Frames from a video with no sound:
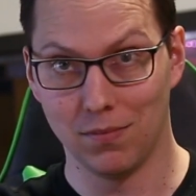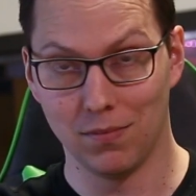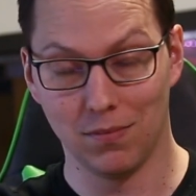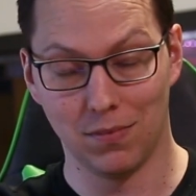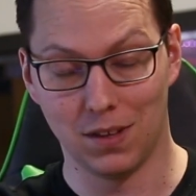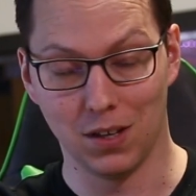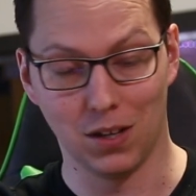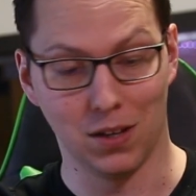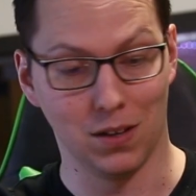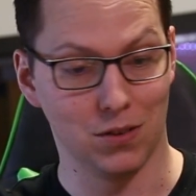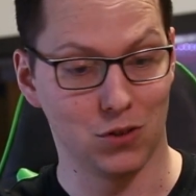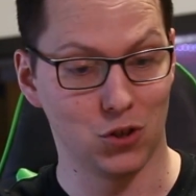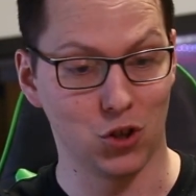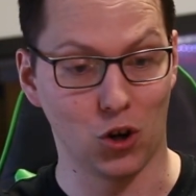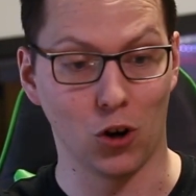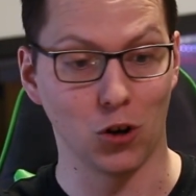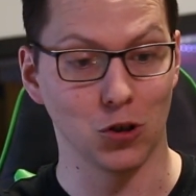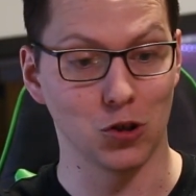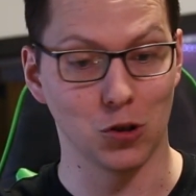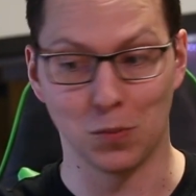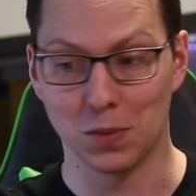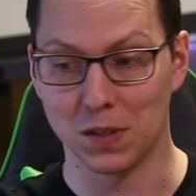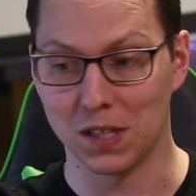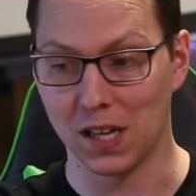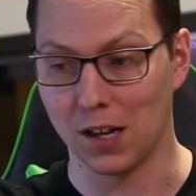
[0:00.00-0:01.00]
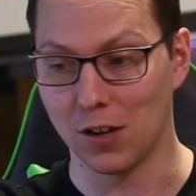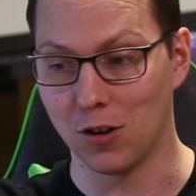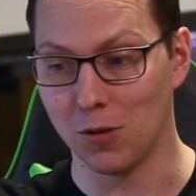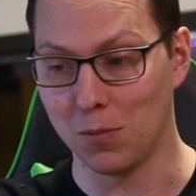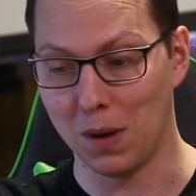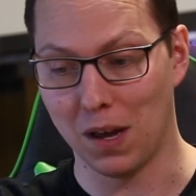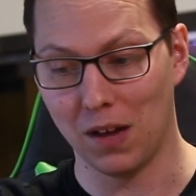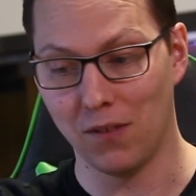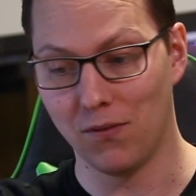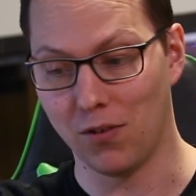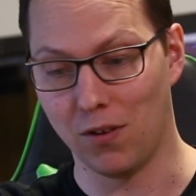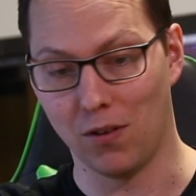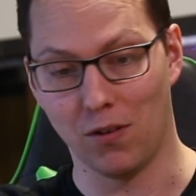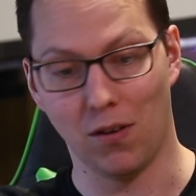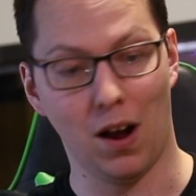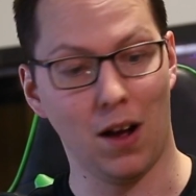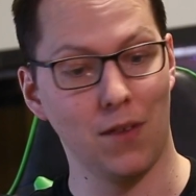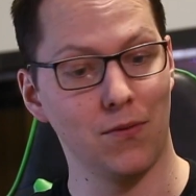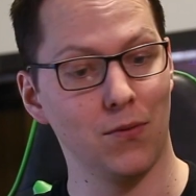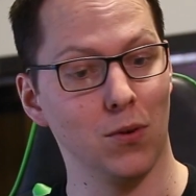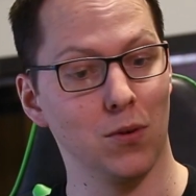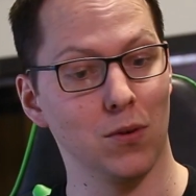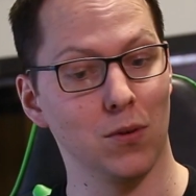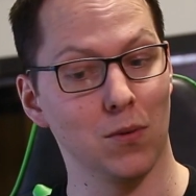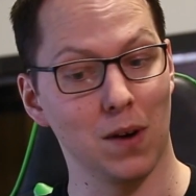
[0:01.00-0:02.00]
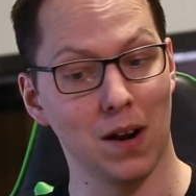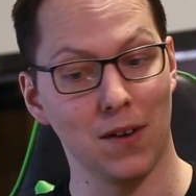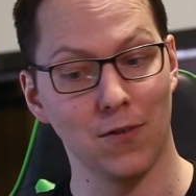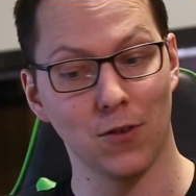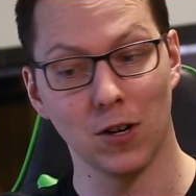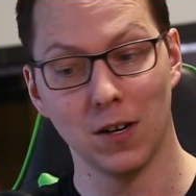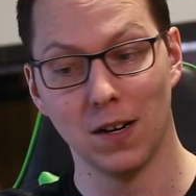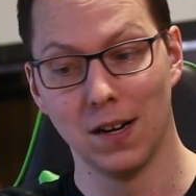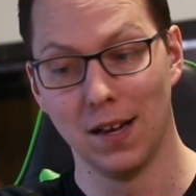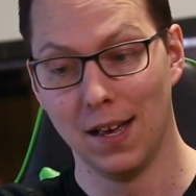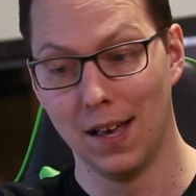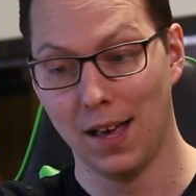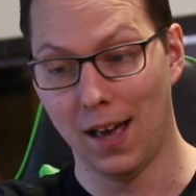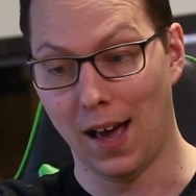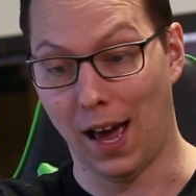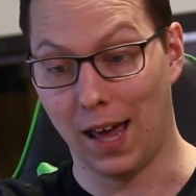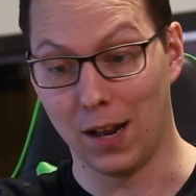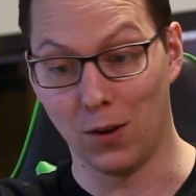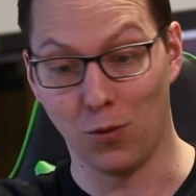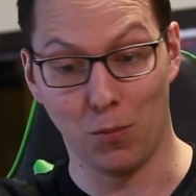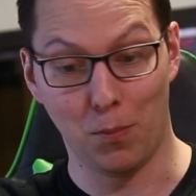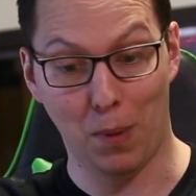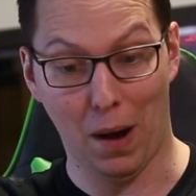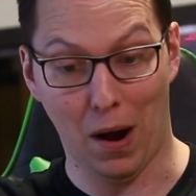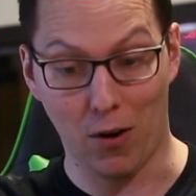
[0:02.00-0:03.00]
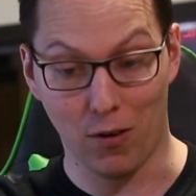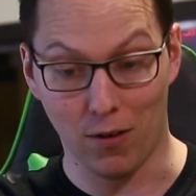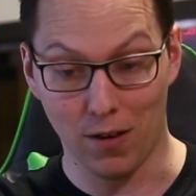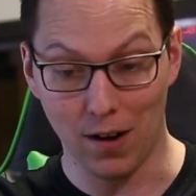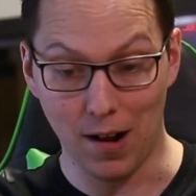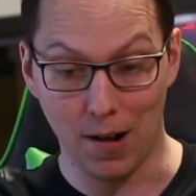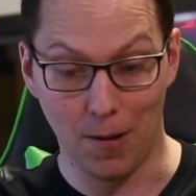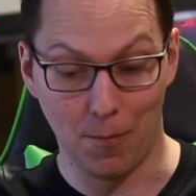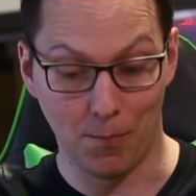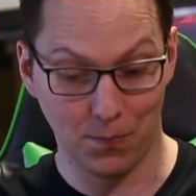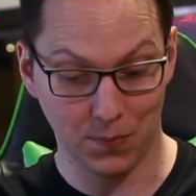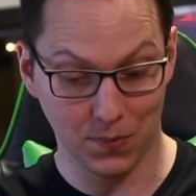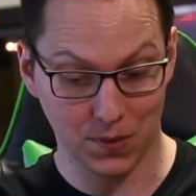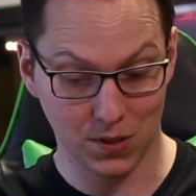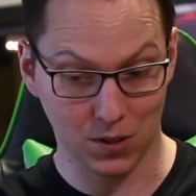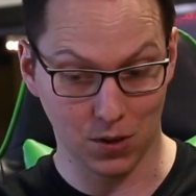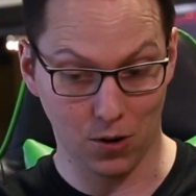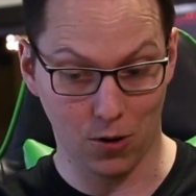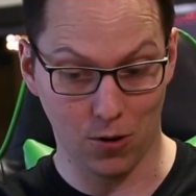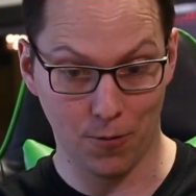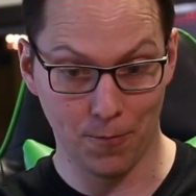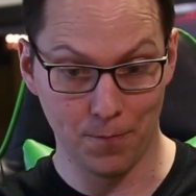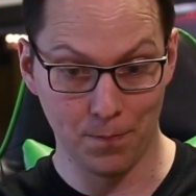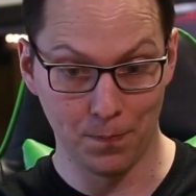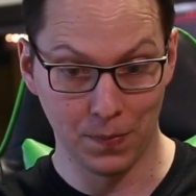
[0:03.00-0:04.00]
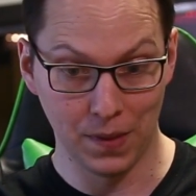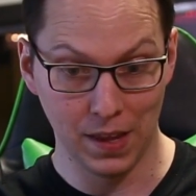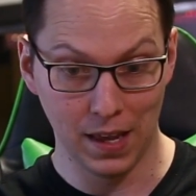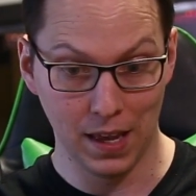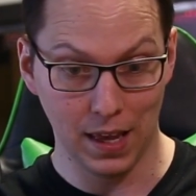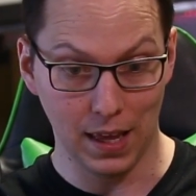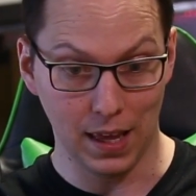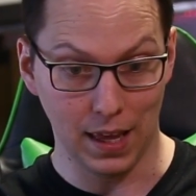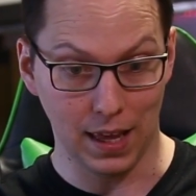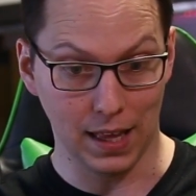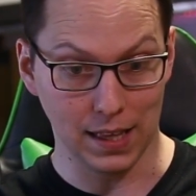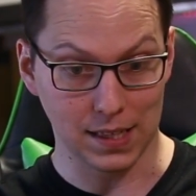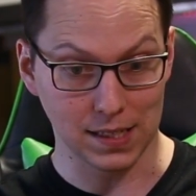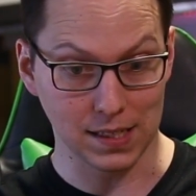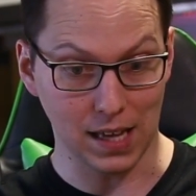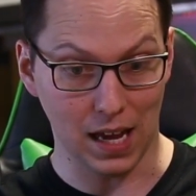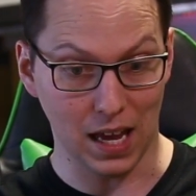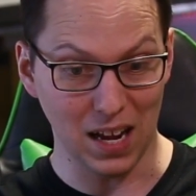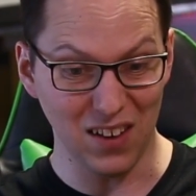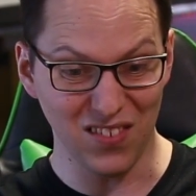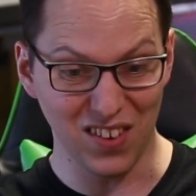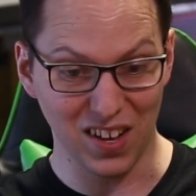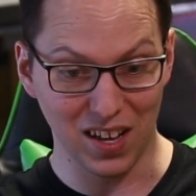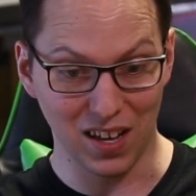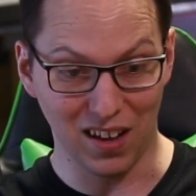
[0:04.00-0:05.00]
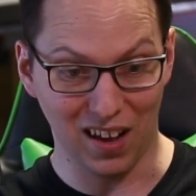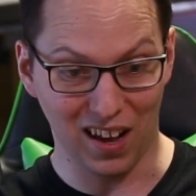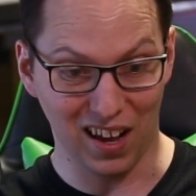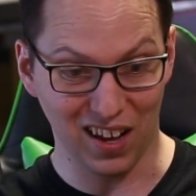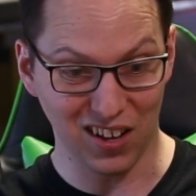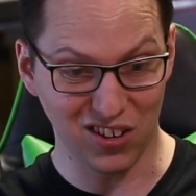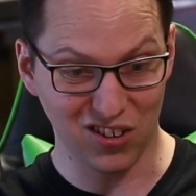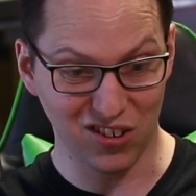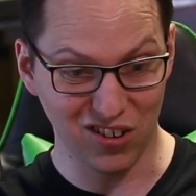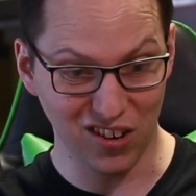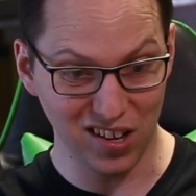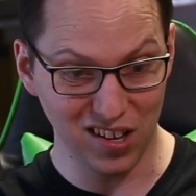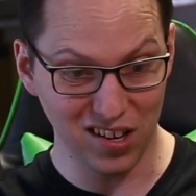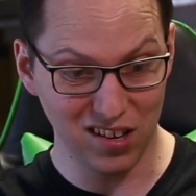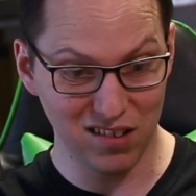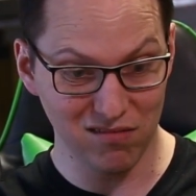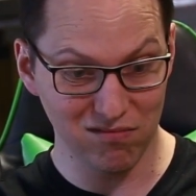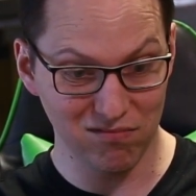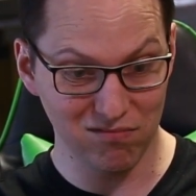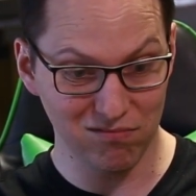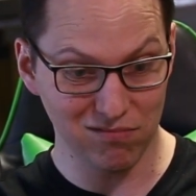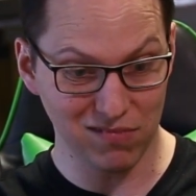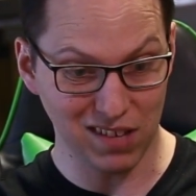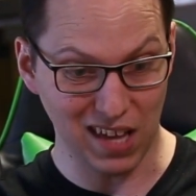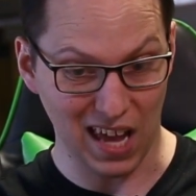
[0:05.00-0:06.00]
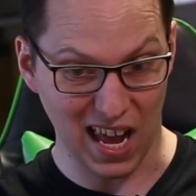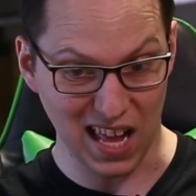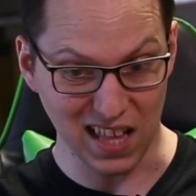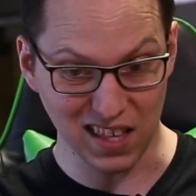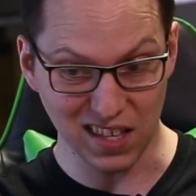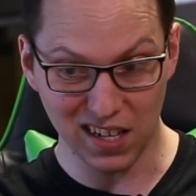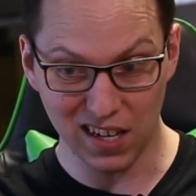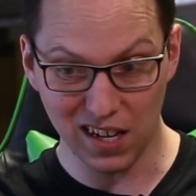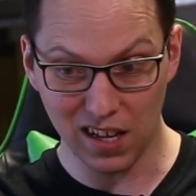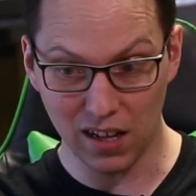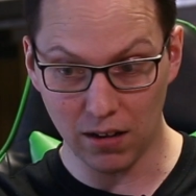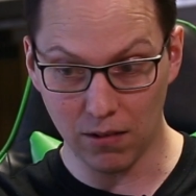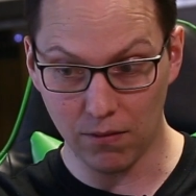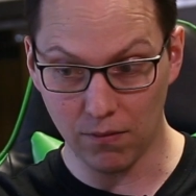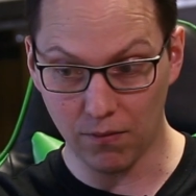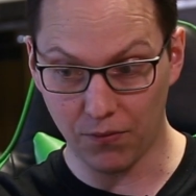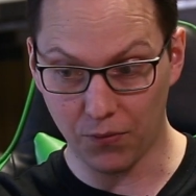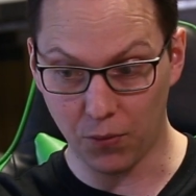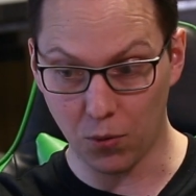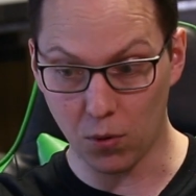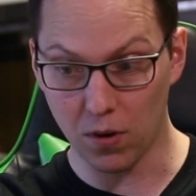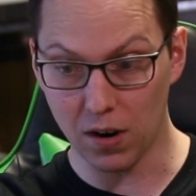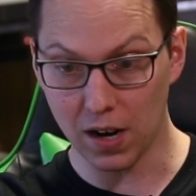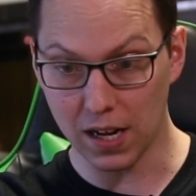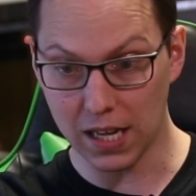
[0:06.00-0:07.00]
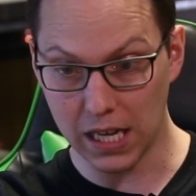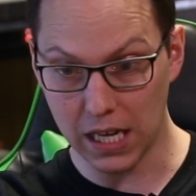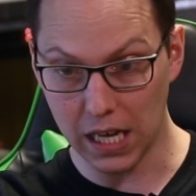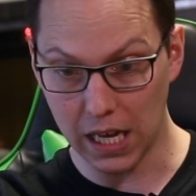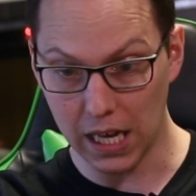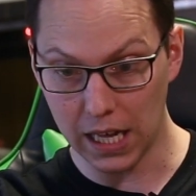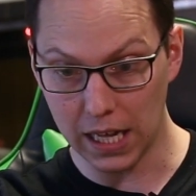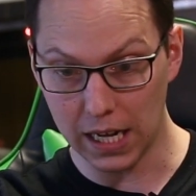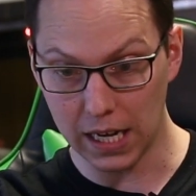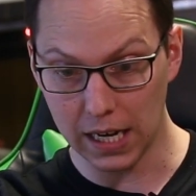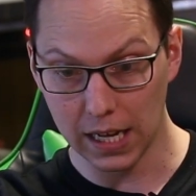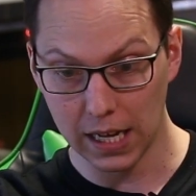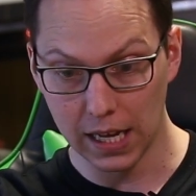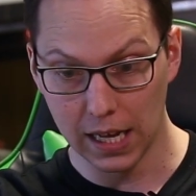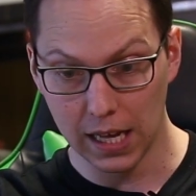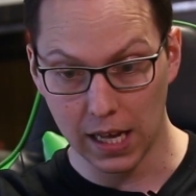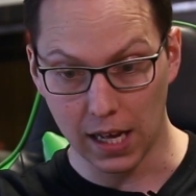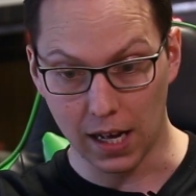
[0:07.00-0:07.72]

the charger beside your bed for your iPhone or whatever, and it would power up. So it's kind of a good candidate for a kit.